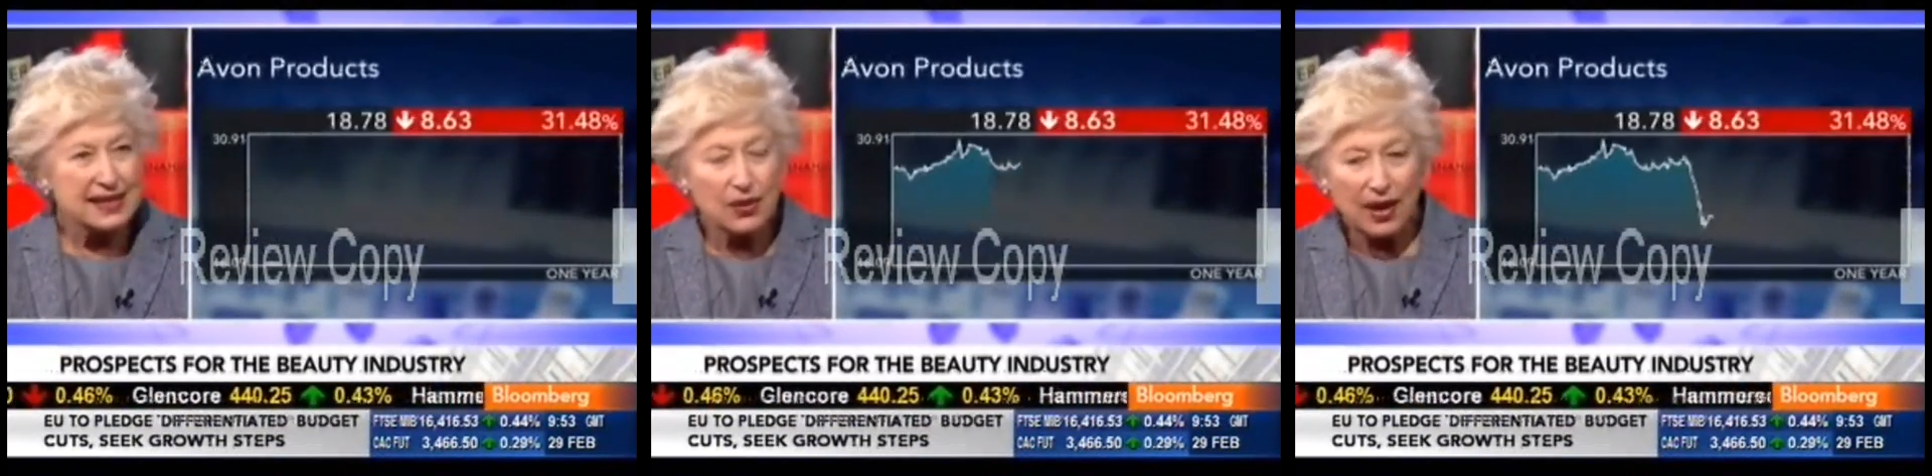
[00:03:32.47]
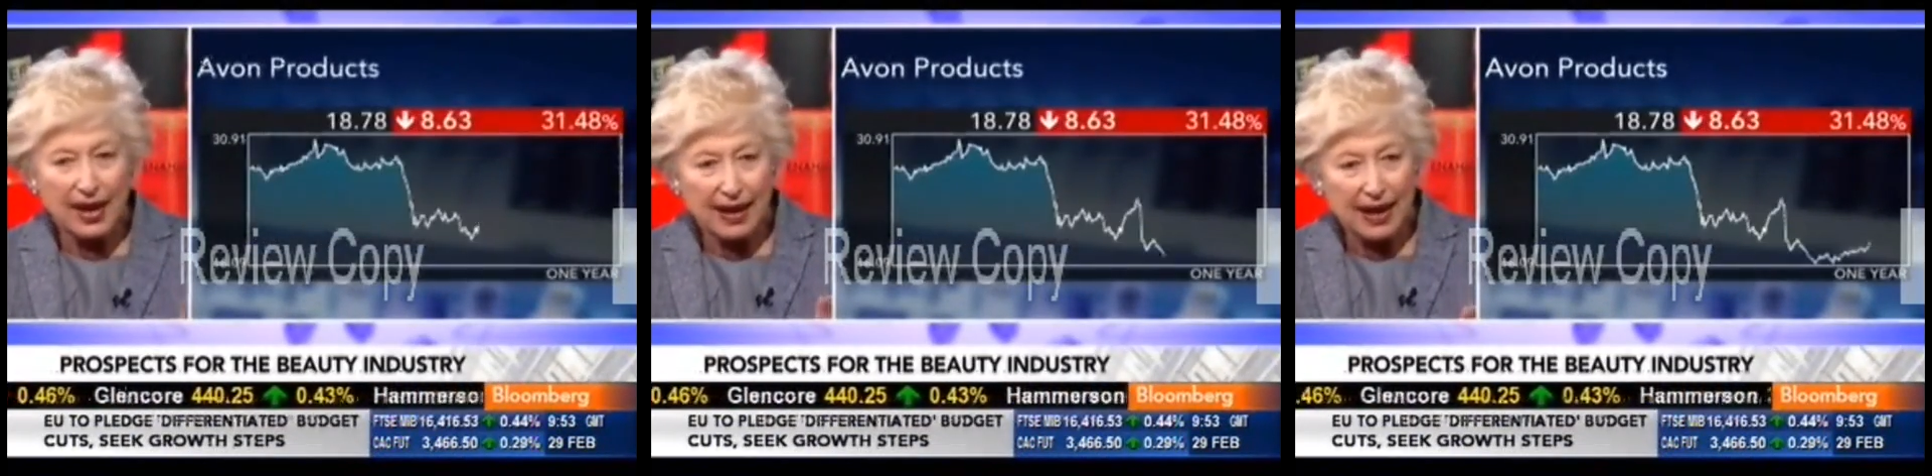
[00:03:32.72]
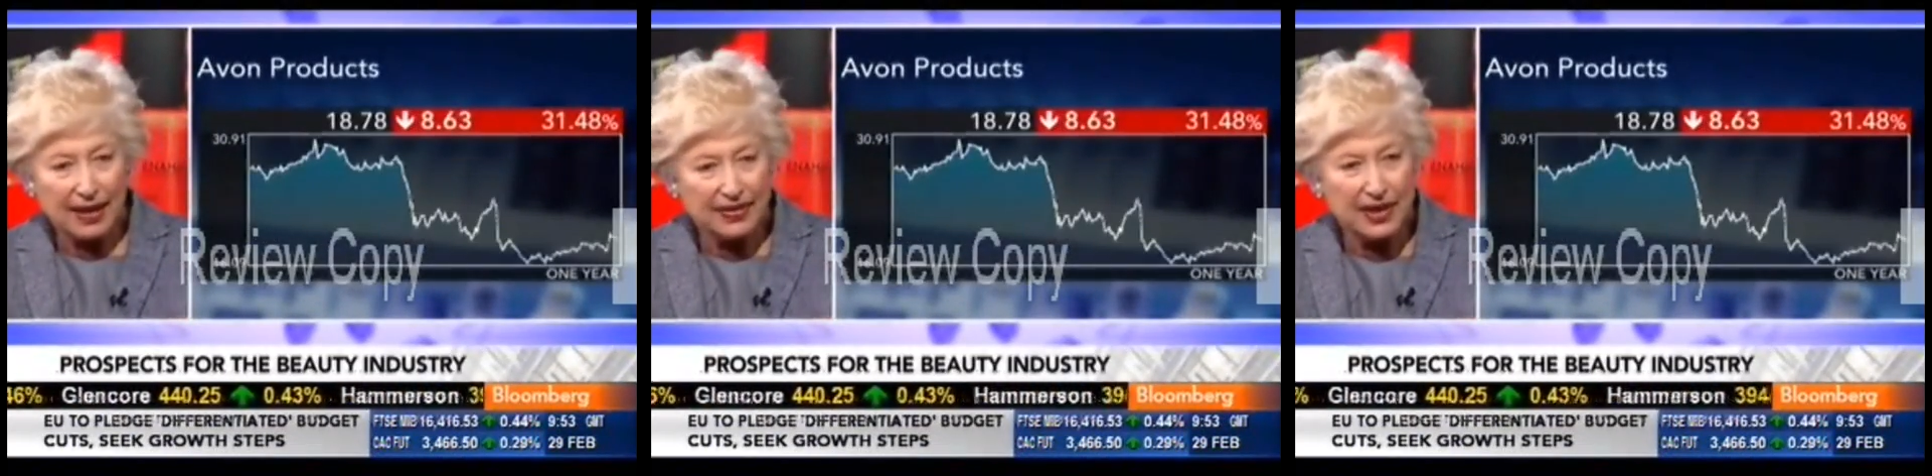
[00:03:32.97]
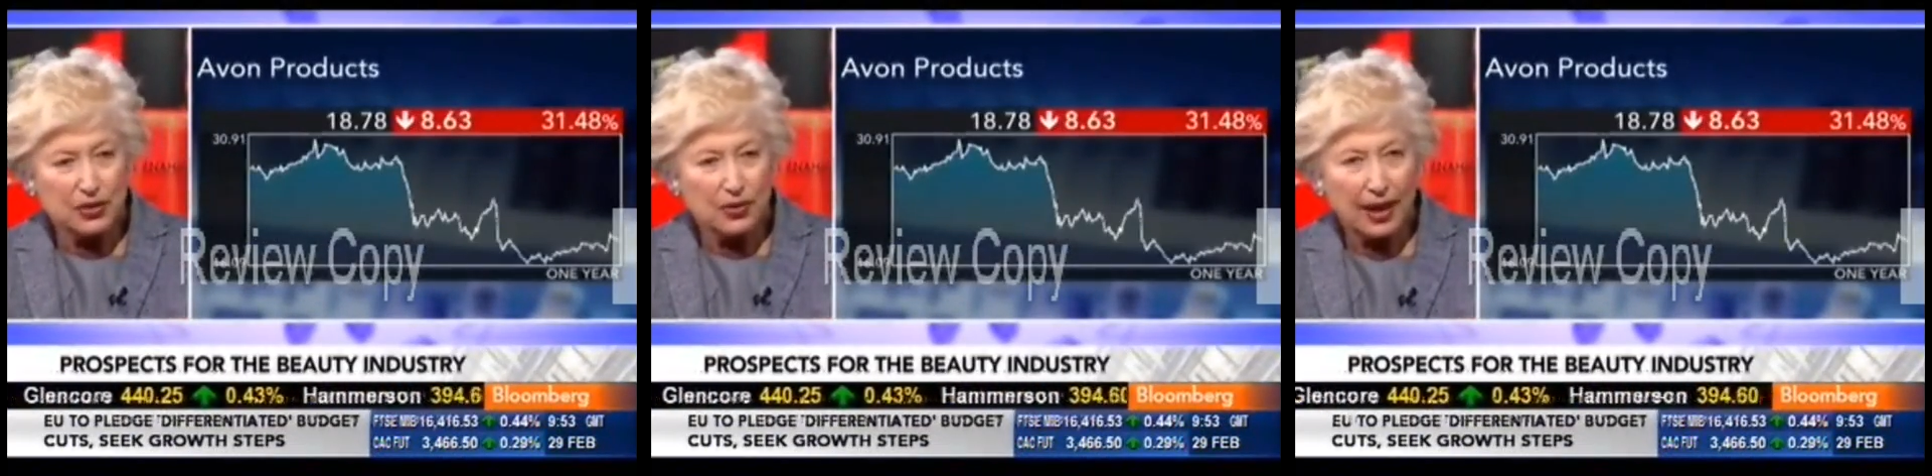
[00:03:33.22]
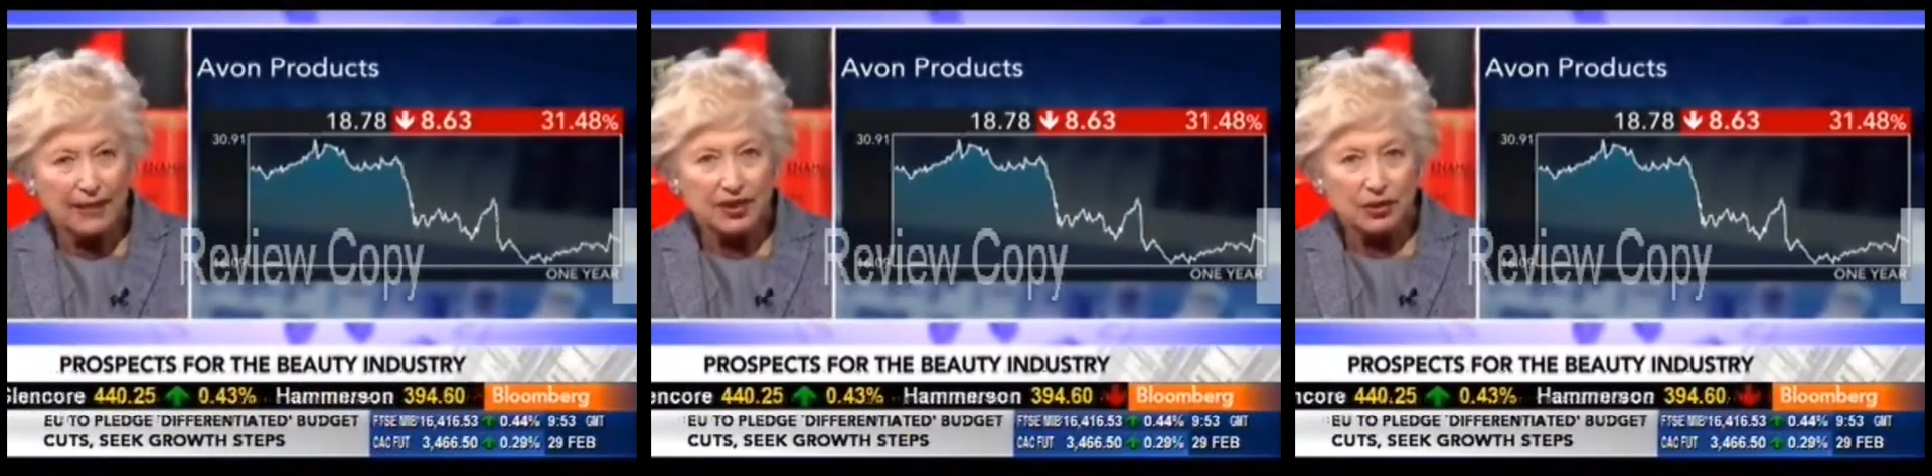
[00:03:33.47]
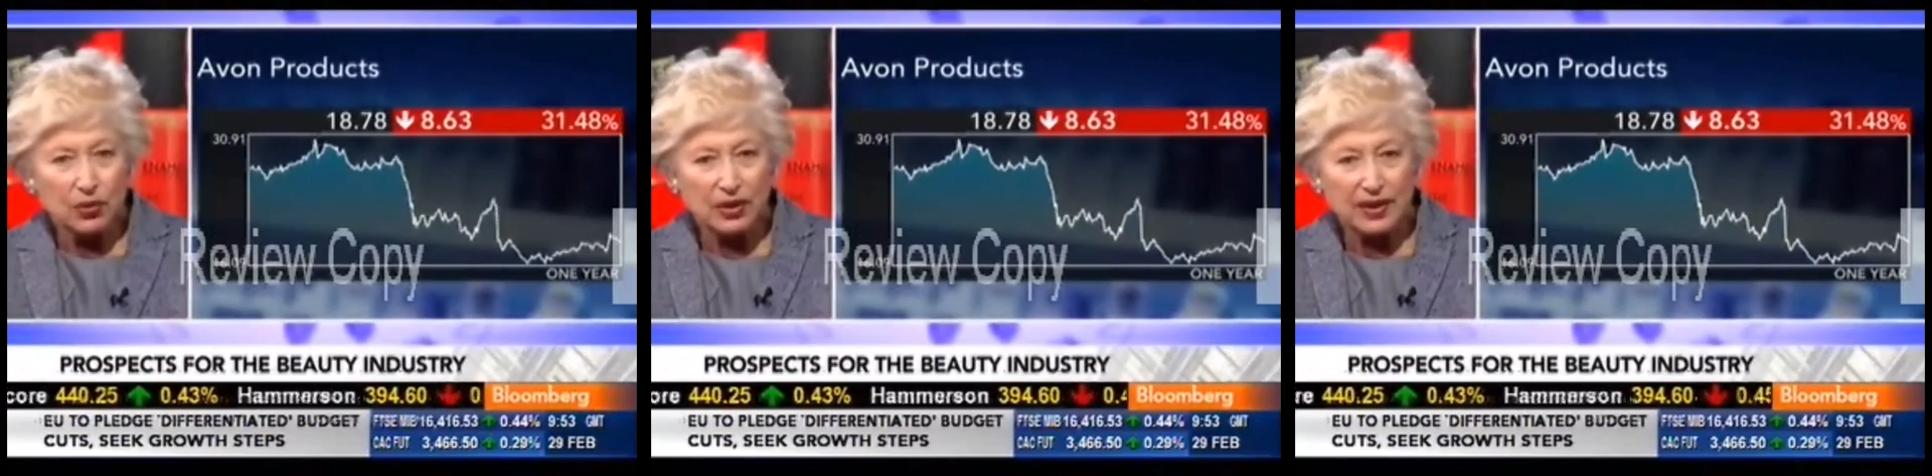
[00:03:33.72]
So I, I, think you have
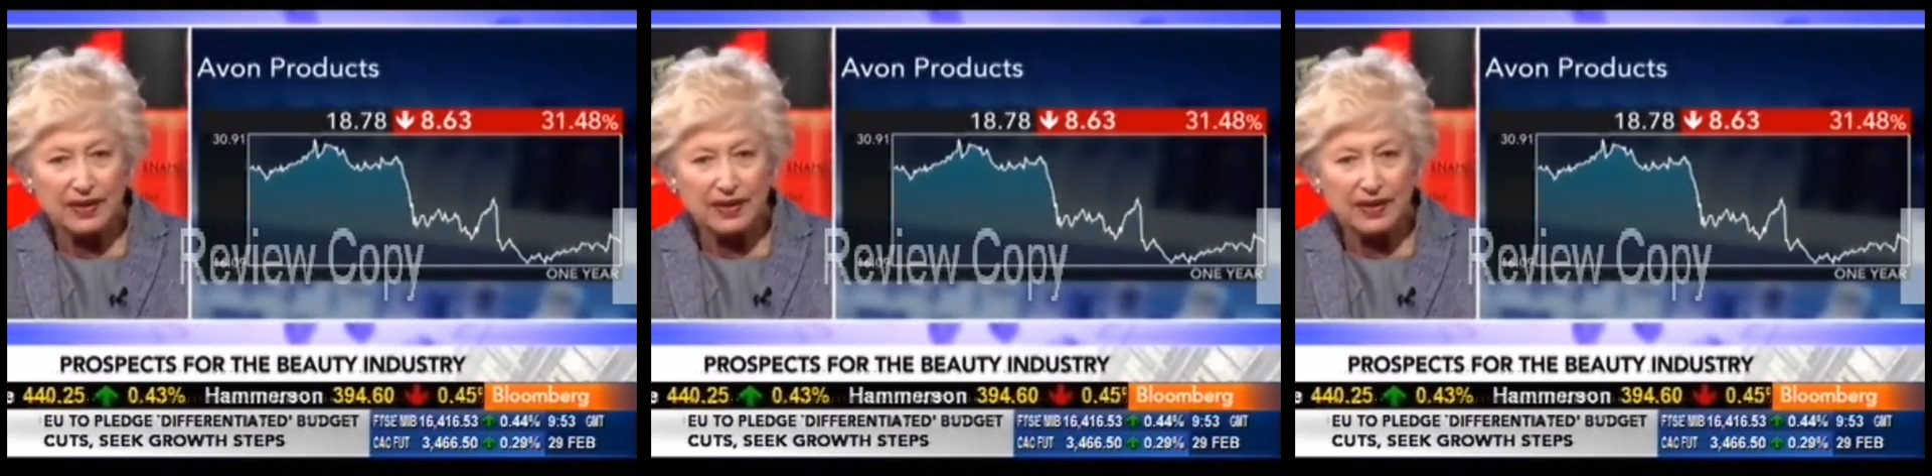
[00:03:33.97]
to look